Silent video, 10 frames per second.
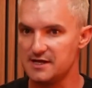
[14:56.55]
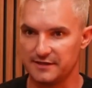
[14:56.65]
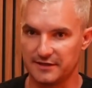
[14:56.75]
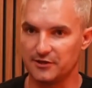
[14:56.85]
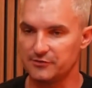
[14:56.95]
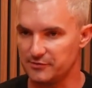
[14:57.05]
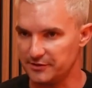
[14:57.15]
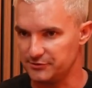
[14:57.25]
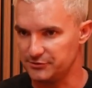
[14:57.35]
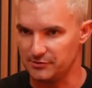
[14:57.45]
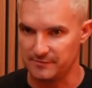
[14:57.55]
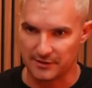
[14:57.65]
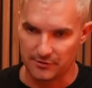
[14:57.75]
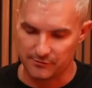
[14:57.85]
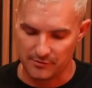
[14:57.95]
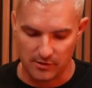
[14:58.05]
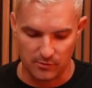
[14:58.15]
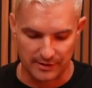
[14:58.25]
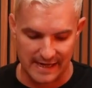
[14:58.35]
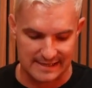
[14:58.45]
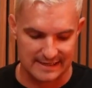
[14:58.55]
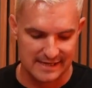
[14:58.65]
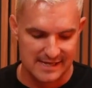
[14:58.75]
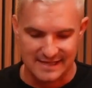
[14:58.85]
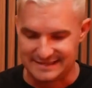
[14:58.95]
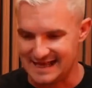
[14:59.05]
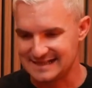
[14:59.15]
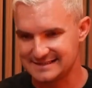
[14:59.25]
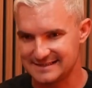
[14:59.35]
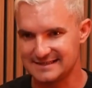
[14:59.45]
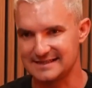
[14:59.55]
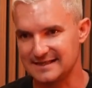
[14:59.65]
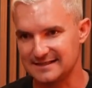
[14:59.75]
They go through our YouTube. They go through our organic. And that's the thing